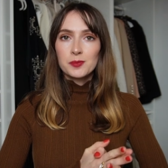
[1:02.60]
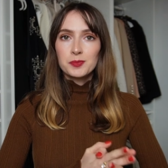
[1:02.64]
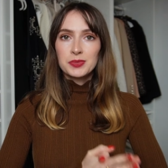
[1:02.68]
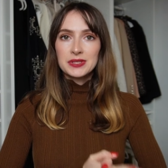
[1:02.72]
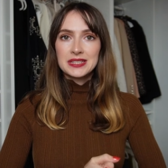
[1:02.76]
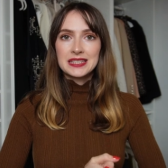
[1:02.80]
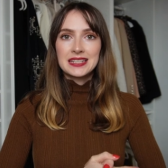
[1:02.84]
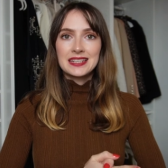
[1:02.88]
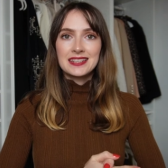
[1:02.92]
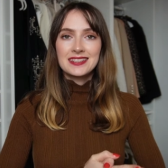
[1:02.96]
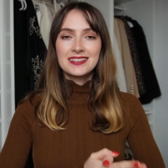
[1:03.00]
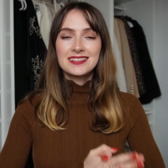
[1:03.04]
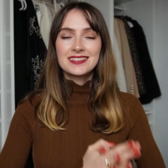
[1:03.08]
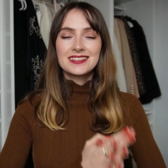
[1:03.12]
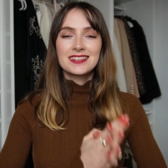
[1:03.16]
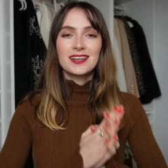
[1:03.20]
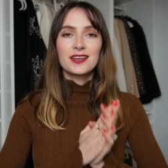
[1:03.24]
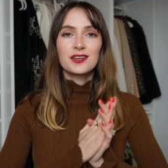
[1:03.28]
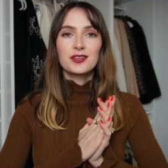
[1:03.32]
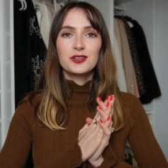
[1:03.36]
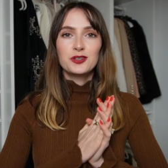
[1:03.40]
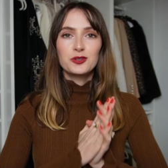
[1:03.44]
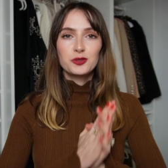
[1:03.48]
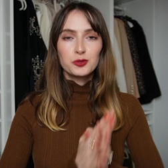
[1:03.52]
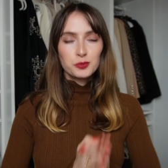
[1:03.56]
petite,
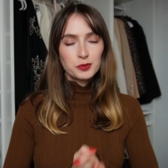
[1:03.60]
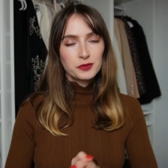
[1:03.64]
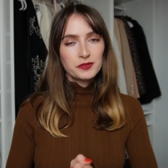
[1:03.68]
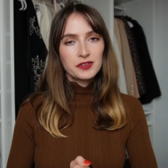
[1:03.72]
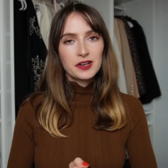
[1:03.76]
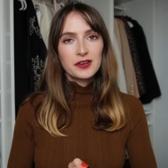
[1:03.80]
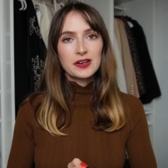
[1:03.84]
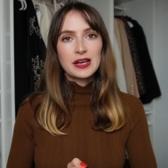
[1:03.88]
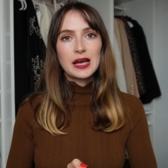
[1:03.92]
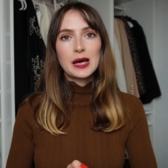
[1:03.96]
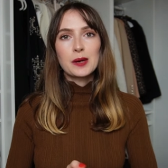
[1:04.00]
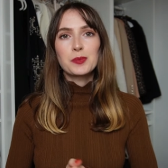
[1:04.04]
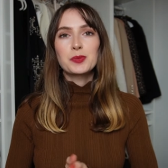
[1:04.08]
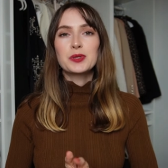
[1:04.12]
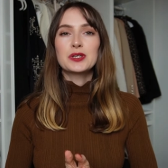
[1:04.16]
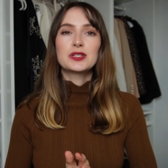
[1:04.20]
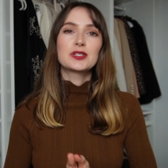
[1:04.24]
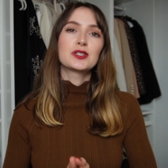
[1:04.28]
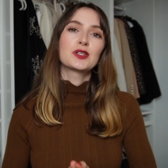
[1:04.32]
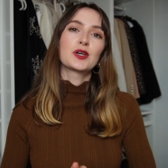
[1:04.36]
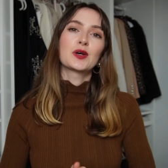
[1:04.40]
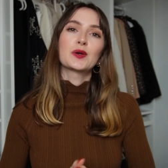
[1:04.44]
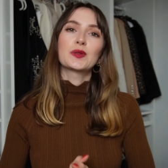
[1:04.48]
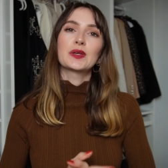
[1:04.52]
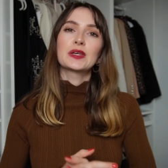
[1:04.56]
you'll be very happy
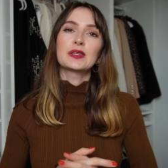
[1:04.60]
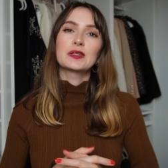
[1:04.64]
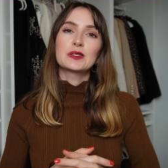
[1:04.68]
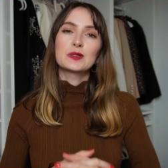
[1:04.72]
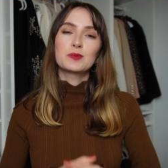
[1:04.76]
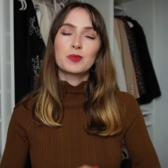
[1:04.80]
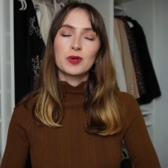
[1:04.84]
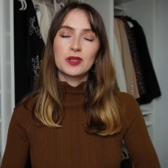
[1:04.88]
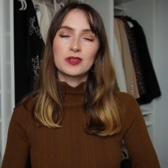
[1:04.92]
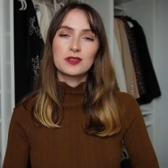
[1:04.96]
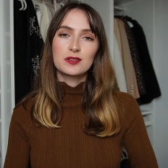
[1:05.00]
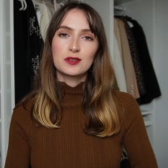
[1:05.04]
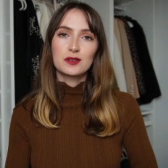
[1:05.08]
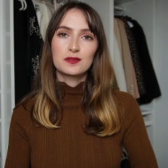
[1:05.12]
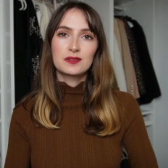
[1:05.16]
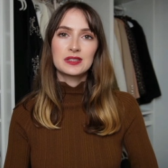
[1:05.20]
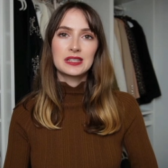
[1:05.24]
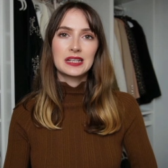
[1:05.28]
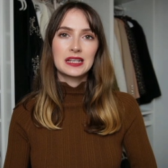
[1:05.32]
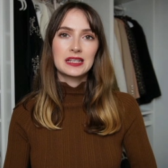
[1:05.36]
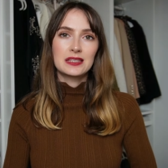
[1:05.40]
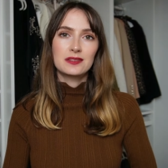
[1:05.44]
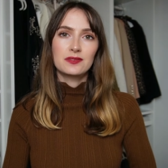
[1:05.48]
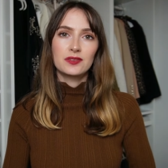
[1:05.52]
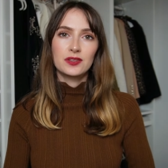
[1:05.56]
to know that the sponsor of
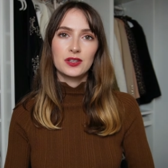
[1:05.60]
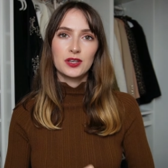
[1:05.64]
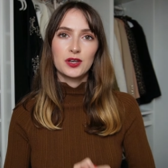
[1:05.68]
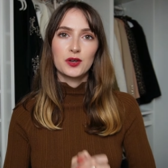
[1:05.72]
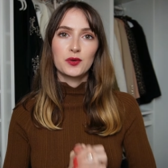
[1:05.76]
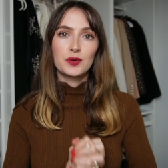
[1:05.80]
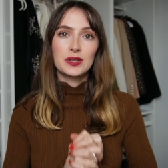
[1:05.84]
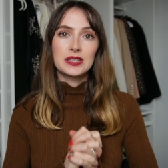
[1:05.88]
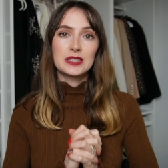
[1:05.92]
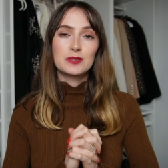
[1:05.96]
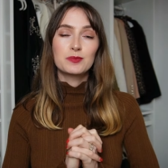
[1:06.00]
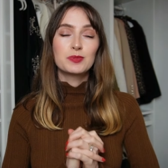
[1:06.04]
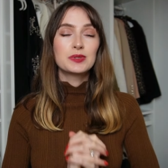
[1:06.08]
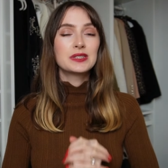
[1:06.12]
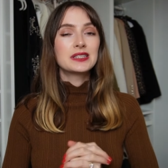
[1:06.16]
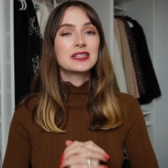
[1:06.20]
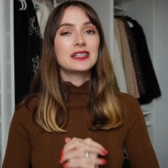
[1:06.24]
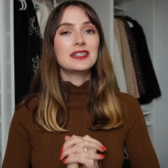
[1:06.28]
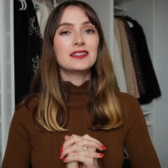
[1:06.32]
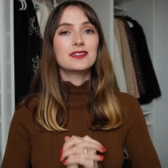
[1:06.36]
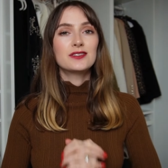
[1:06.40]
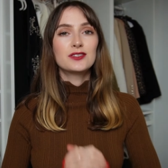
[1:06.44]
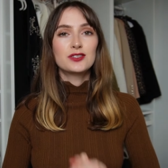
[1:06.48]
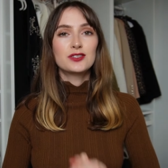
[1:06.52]
today's video is Petite